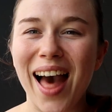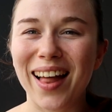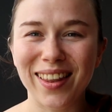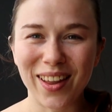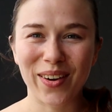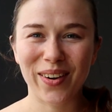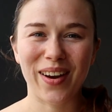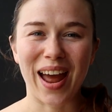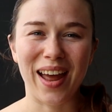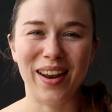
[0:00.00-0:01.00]

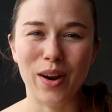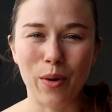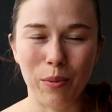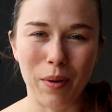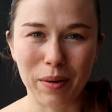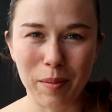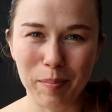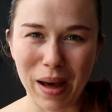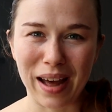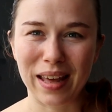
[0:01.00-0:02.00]
Hello and welcome
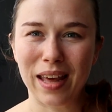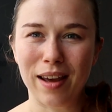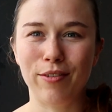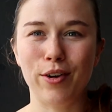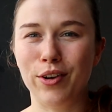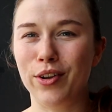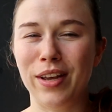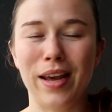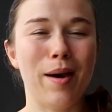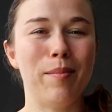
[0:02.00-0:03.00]
back. If you're new
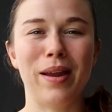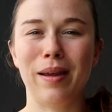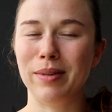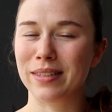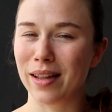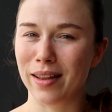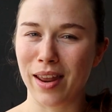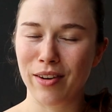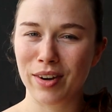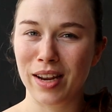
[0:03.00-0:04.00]
here, my name is Ellen
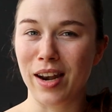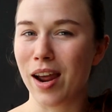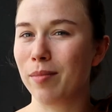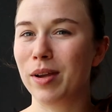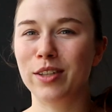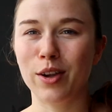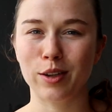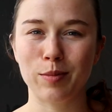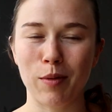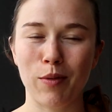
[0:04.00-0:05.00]
Henry and I'm a
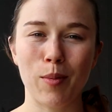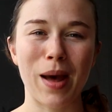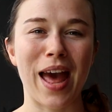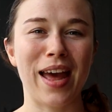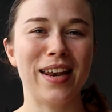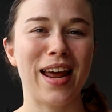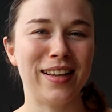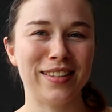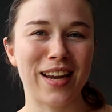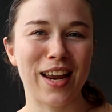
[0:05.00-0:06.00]
circus performer and
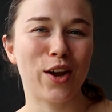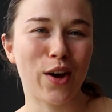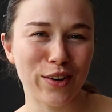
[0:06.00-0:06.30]
handstand